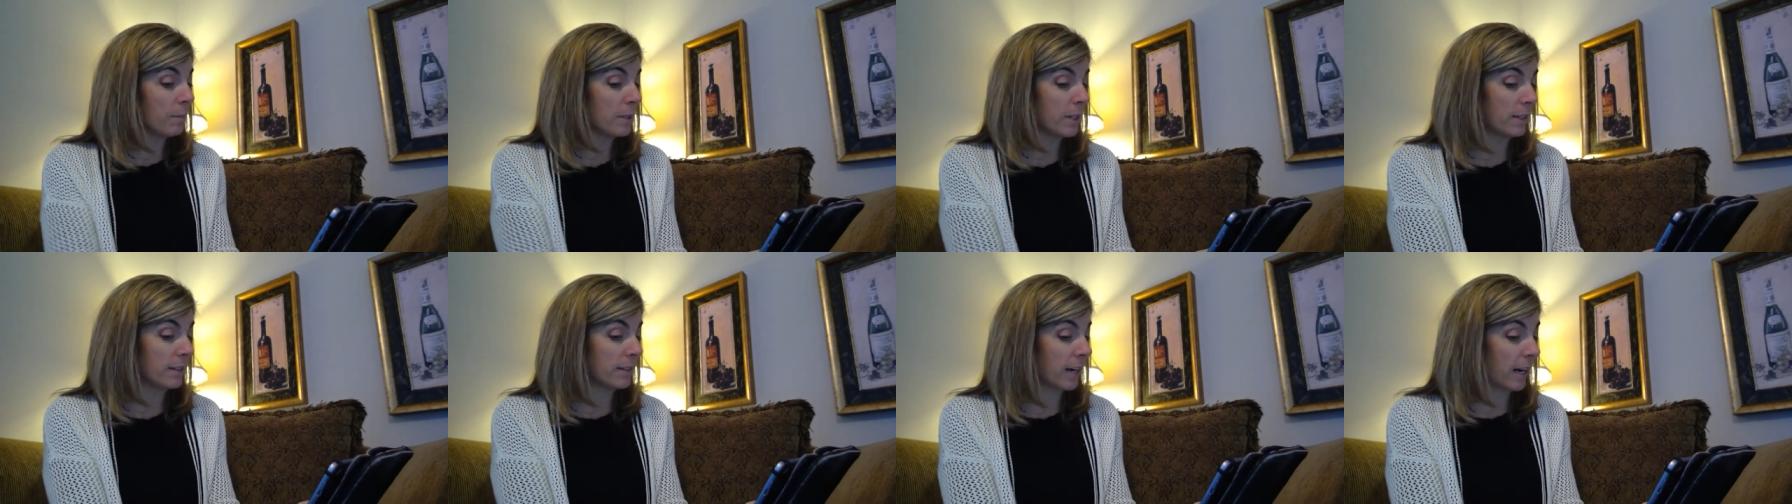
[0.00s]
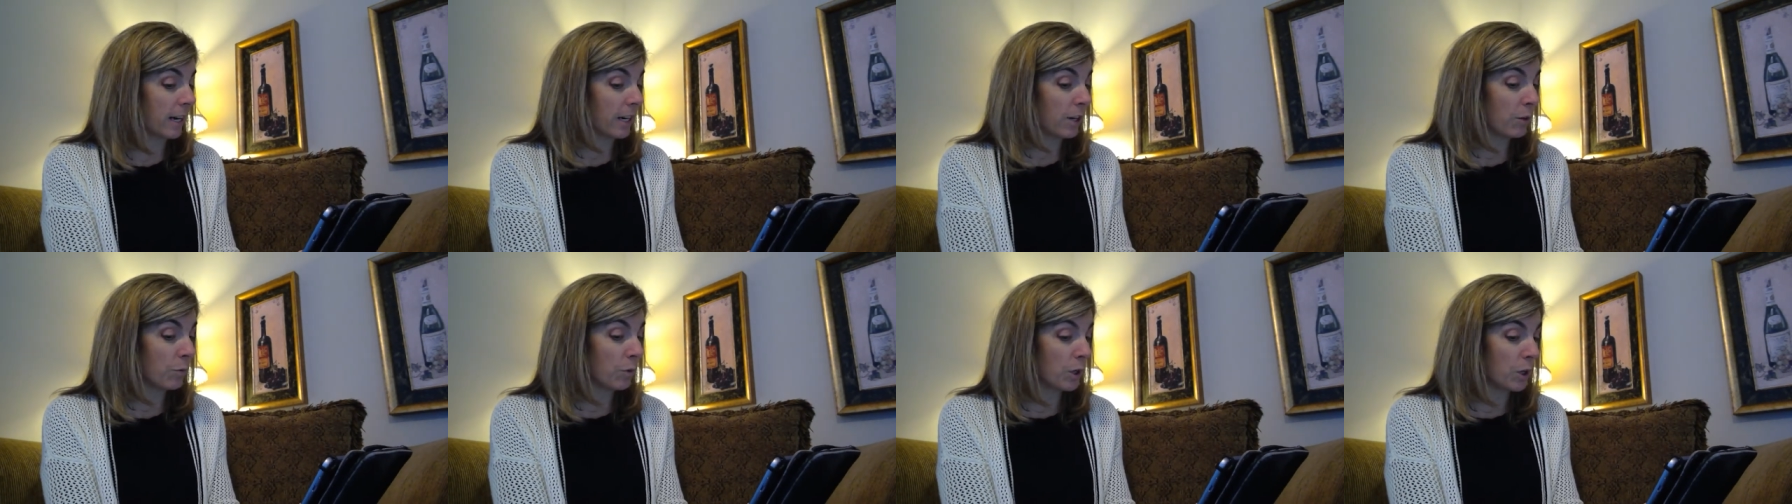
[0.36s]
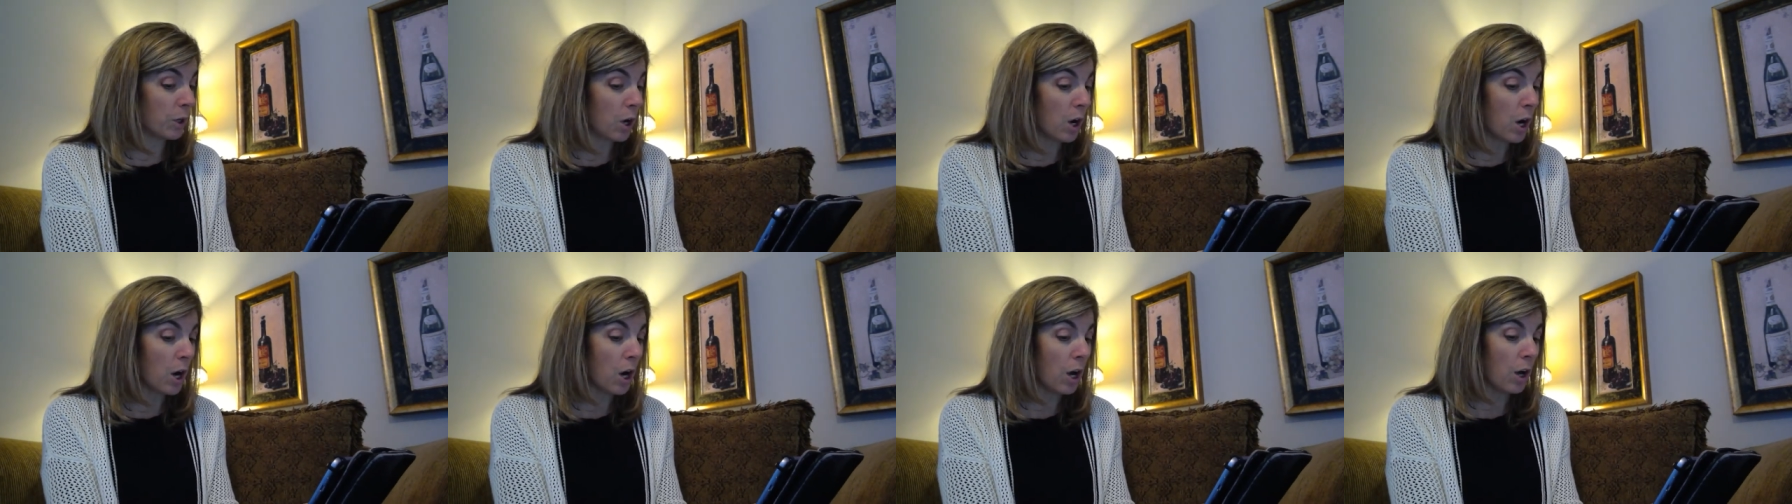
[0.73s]
since I can
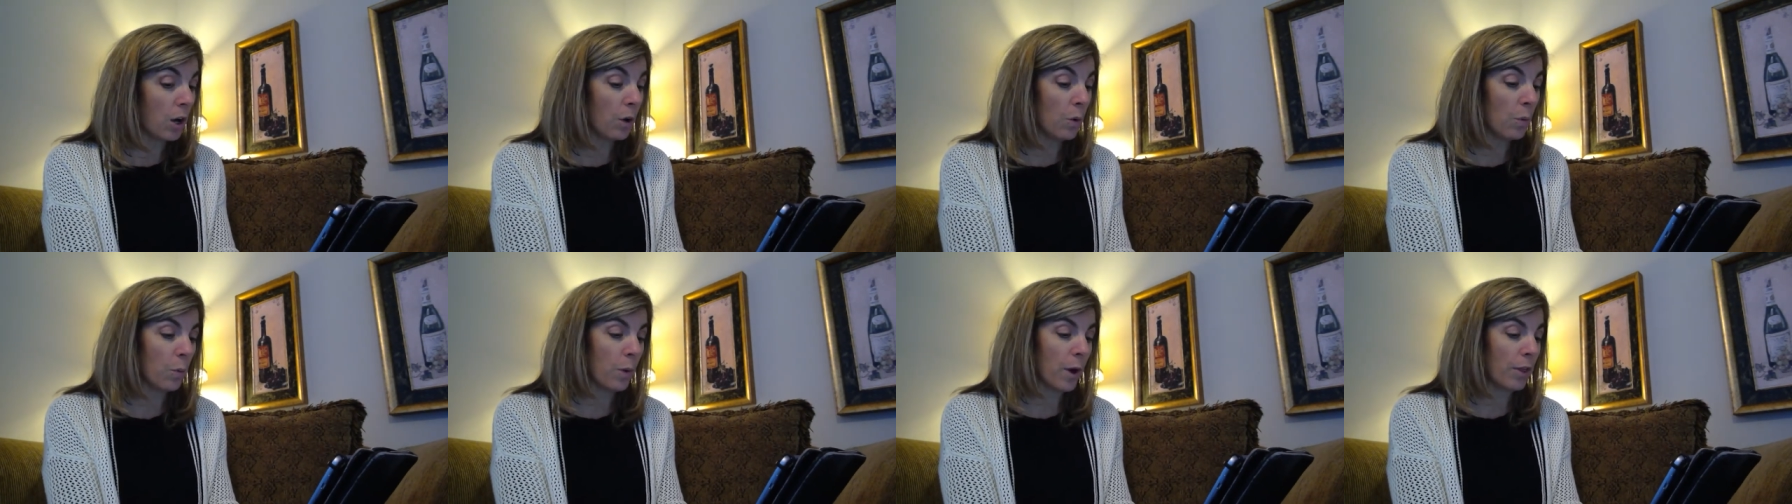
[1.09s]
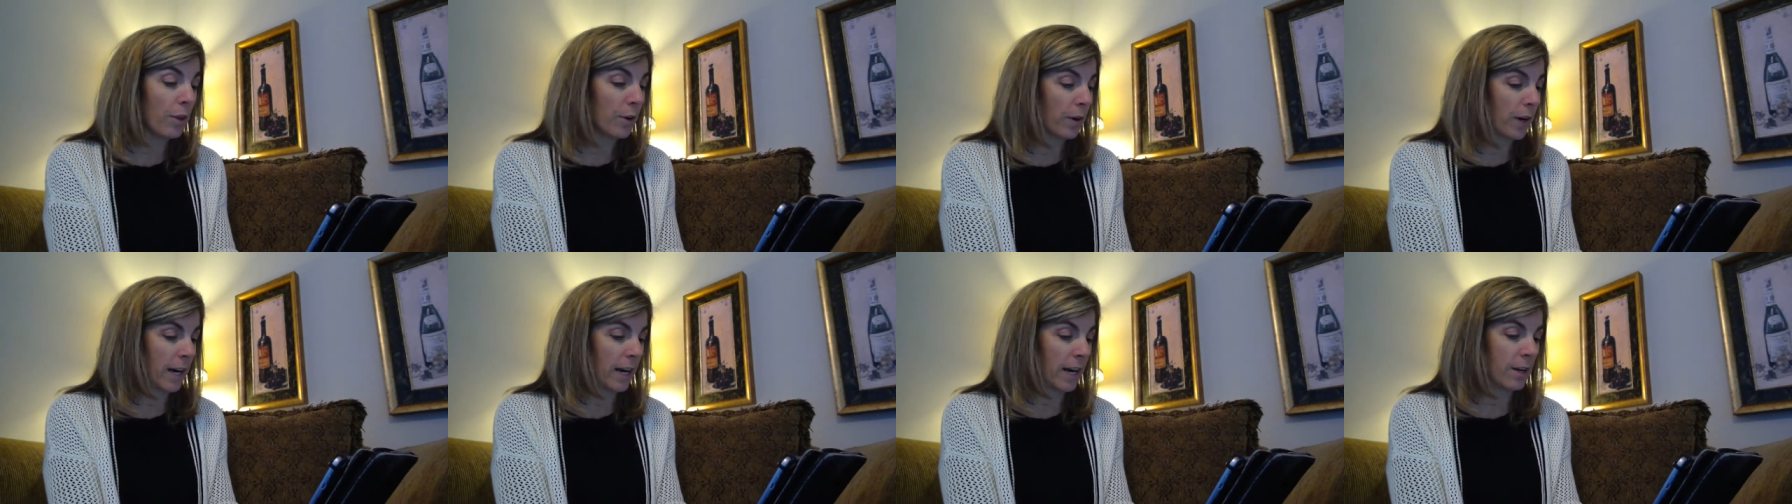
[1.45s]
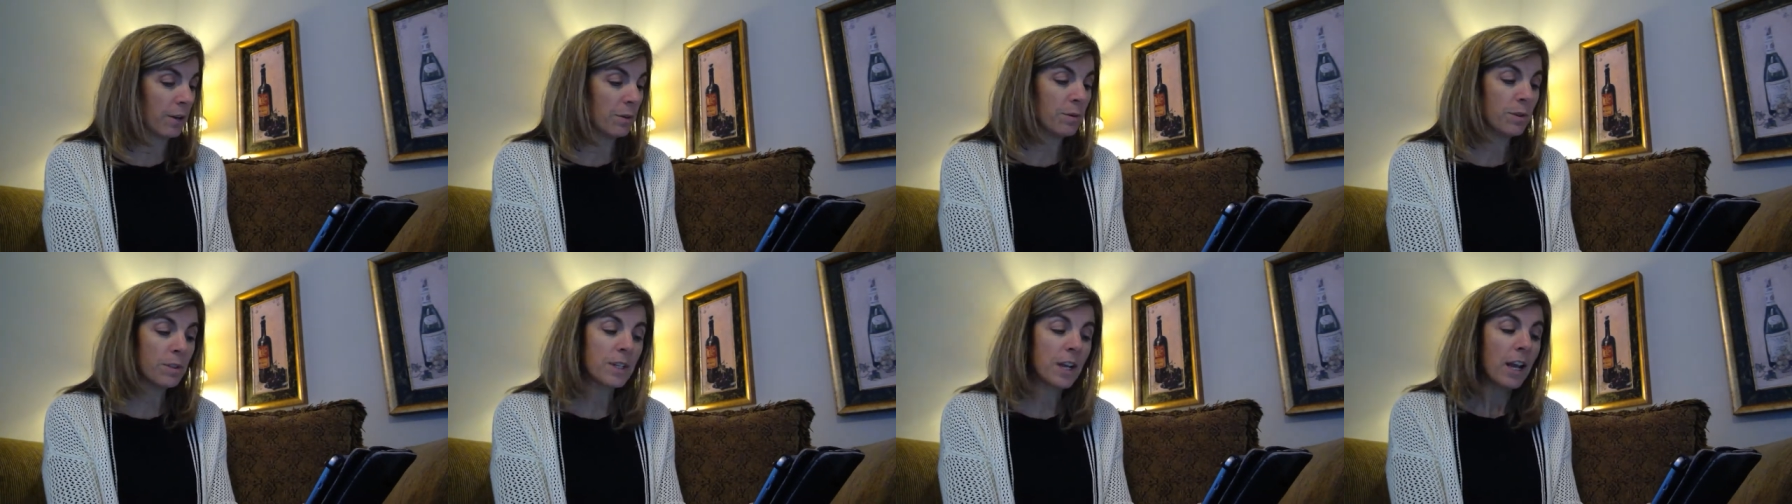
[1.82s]
recall,
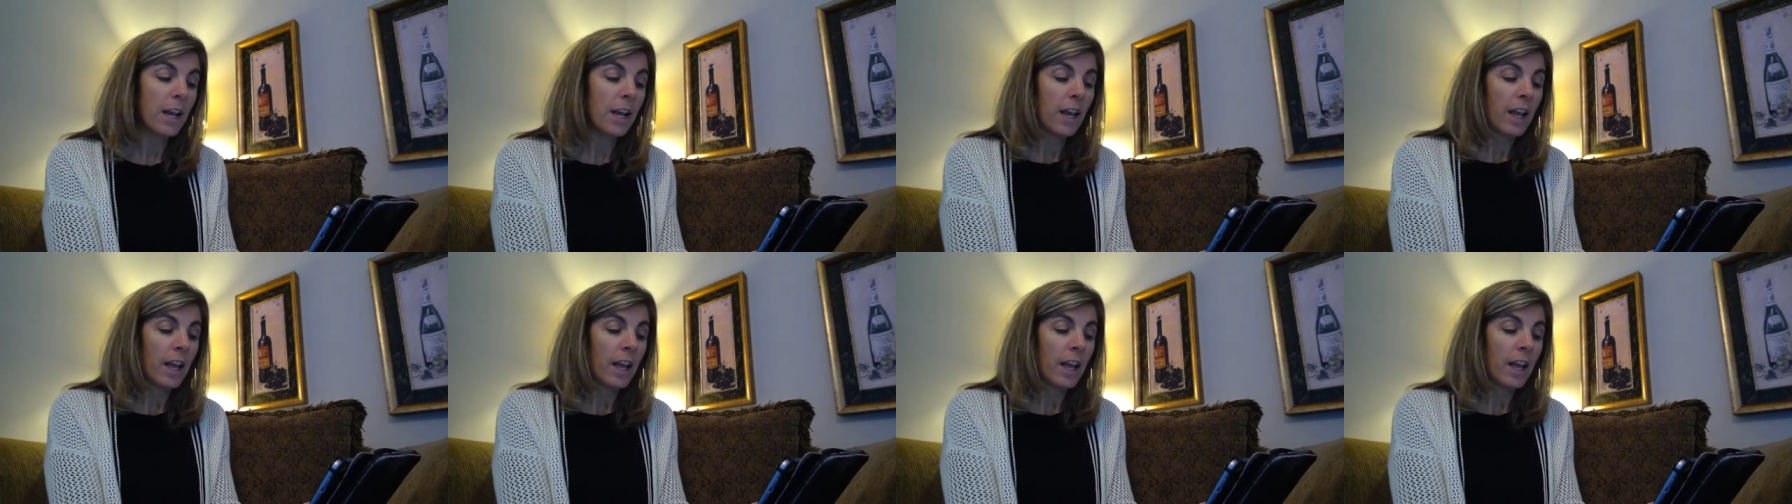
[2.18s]
weatherhounds,